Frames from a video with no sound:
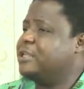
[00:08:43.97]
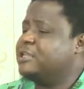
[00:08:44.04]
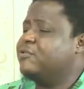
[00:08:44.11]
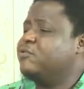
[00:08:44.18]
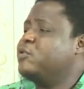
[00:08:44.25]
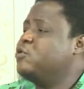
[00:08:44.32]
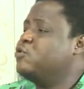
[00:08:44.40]

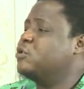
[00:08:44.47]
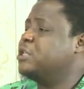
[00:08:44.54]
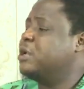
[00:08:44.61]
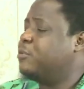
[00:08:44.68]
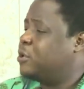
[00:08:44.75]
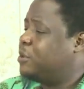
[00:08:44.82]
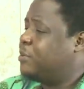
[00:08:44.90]
we use a
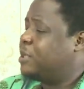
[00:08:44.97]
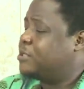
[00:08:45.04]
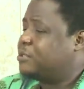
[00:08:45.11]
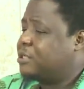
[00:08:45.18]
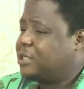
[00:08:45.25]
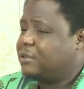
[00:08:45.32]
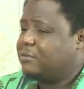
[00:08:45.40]

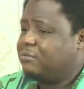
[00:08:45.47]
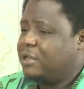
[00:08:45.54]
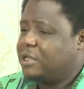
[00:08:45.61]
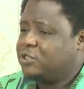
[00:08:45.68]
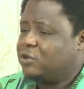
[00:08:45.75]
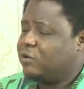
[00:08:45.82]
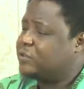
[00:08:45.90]
monometric
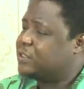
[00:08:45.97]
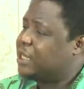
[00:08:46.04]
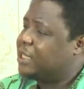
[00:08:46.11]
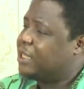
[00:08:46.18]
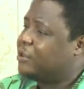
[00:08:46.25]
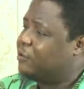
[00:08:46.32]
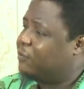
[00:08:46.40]
measure of
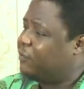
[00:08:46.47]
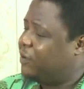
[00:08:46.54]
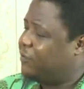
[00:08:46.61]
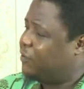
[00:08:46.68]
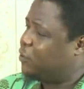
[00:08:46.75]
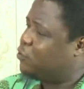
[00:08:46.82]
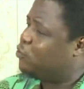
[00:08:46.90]
standard of
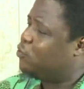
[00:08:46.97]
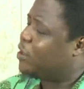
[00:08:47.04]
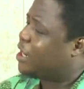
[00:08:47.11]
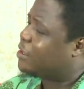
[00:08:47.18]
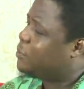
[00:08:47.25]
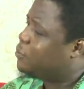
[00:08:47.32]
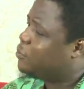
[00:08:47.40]
living, you look
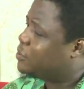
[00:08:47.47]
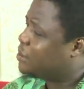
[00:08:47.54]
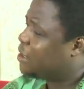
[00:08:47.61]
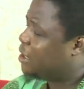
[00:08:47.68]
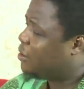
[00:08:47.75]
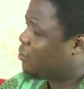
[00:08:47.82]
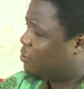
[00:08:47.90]
at people's
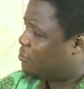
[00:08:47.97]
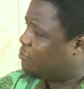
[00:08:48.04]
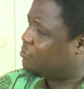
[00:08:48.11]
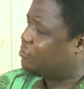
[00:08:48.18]
income.